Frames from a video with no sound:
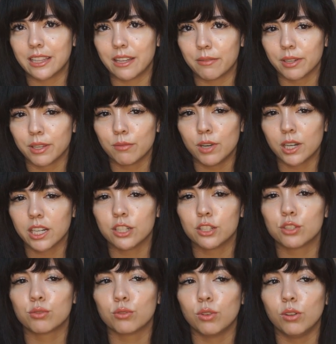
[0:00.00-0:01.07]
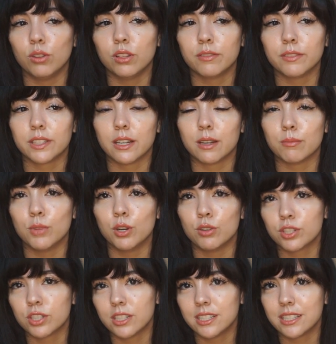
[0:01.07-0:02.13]
They really want control over their
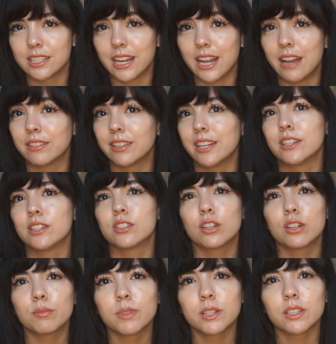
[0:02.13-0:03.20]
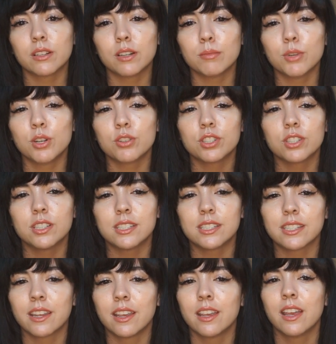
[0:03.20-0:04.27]
emotions and how they interpret their
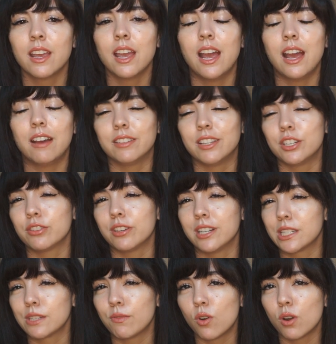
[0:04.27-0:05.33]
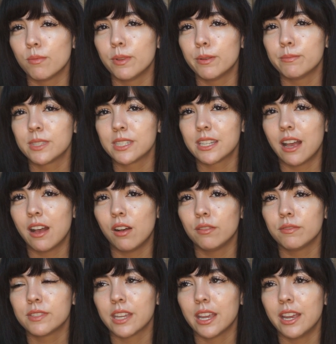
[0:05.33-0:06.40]
emotions, how they transform
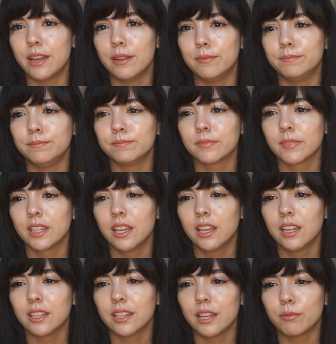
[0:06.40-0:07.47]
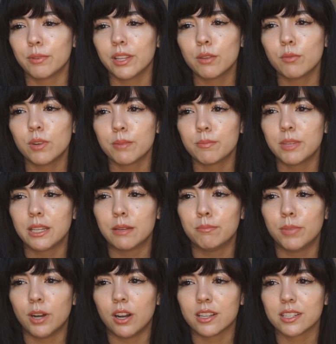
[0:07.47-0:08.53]
themselves. And they really want to be the
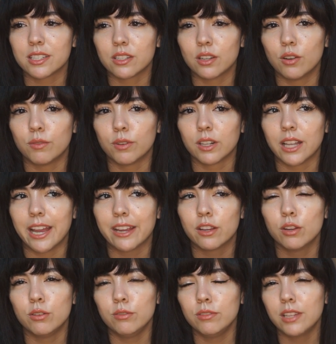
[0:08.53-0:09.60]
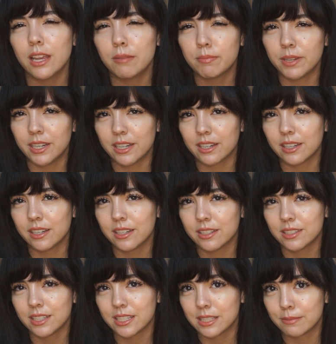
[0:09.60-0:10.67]
boss over like who they pick
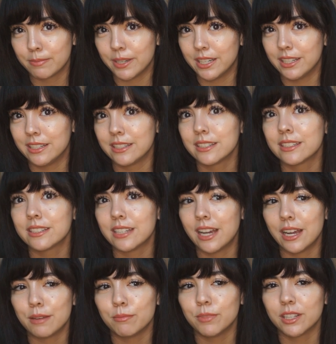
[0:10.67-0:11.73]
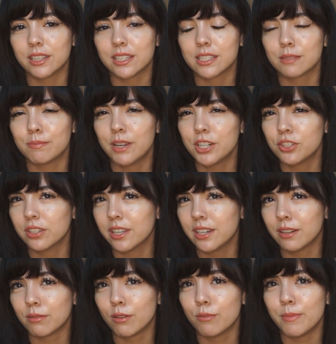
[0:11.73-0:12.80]
to spend time with, especially
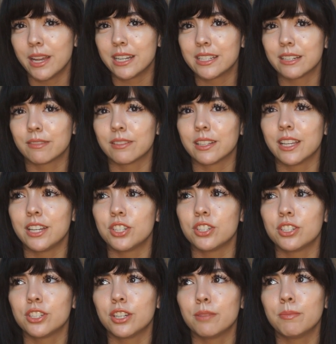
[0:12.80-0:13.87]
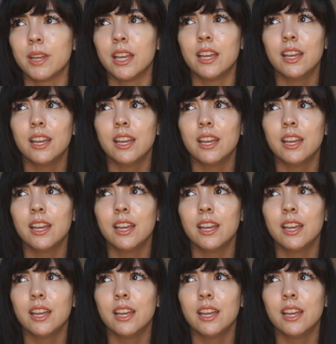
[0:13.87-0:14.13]
in a romantic relationship.